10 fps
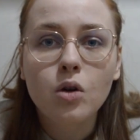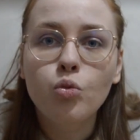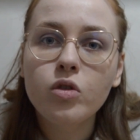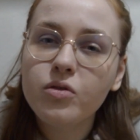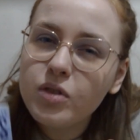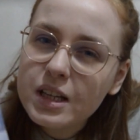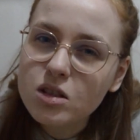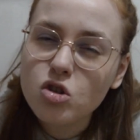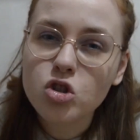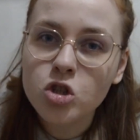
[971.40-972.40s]

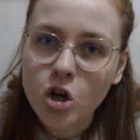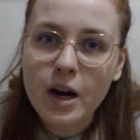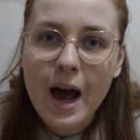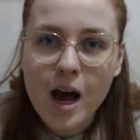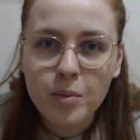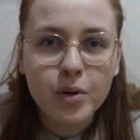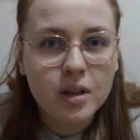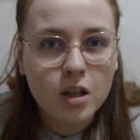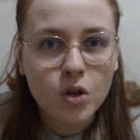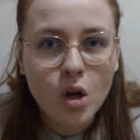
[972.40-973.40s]
reveals start
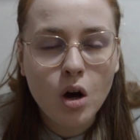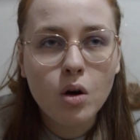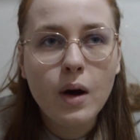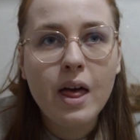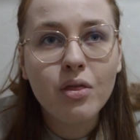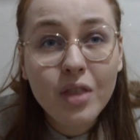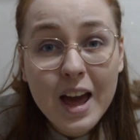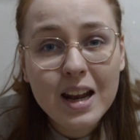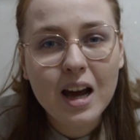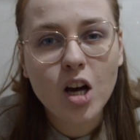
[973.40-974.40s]
happening, you know, and
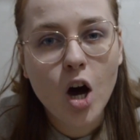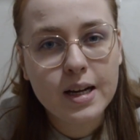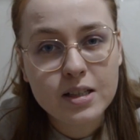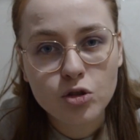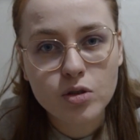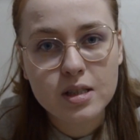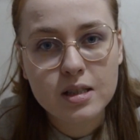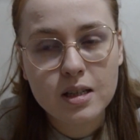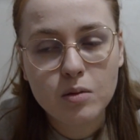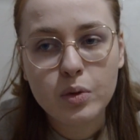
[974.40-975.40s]
then I got
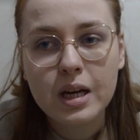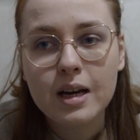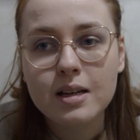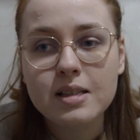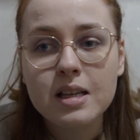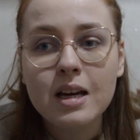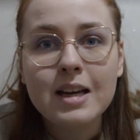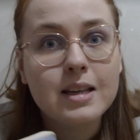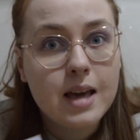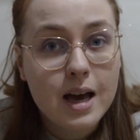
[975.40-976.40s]
interested because
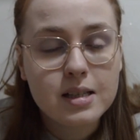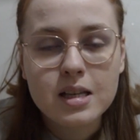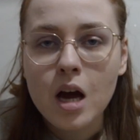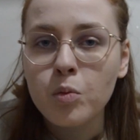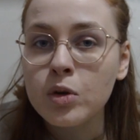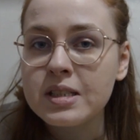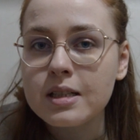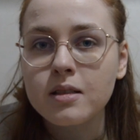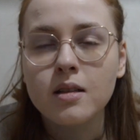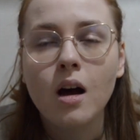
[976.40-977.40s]
yes, I
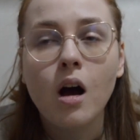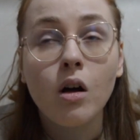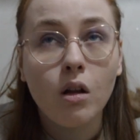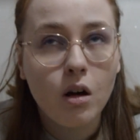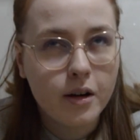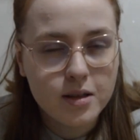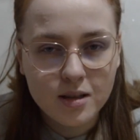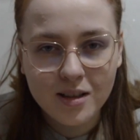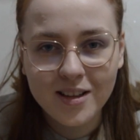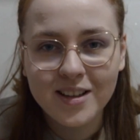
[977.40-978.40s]
predicted a
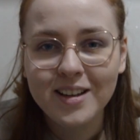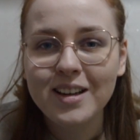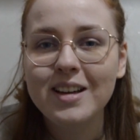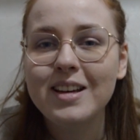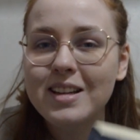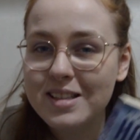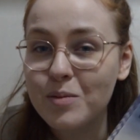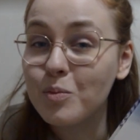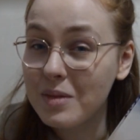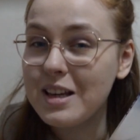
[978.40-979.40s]
lot. It
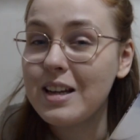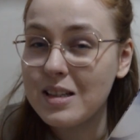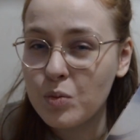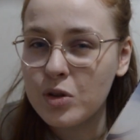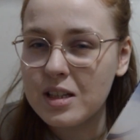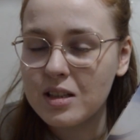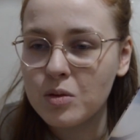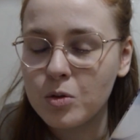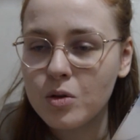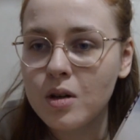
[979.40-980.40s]
is
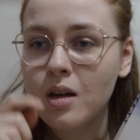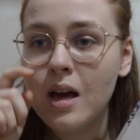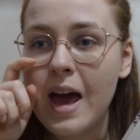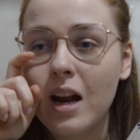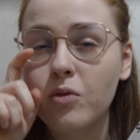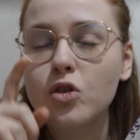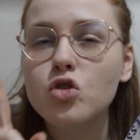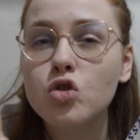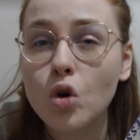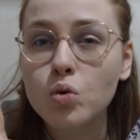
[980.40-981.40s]
predictable, and I feel
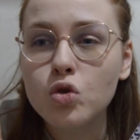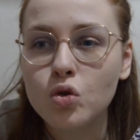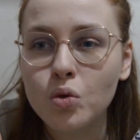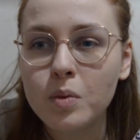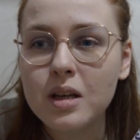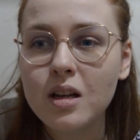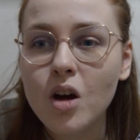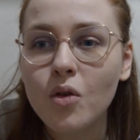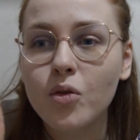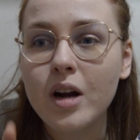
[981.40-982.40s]
so stupid
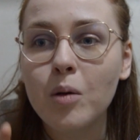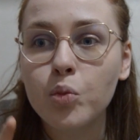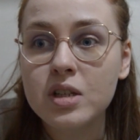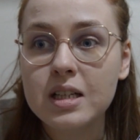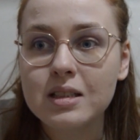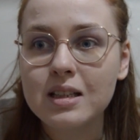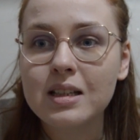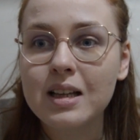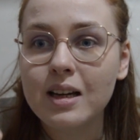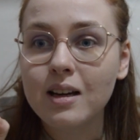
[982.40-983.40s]
for not
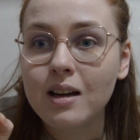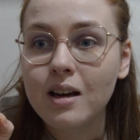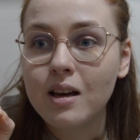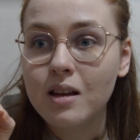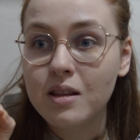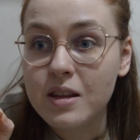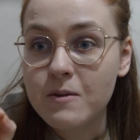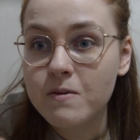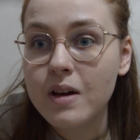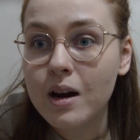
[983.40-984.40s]
predicting like the
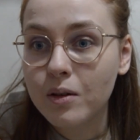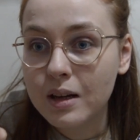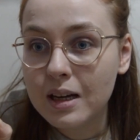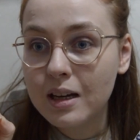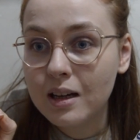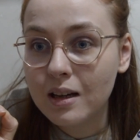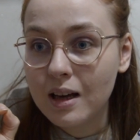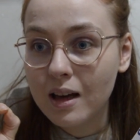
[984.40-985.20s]
very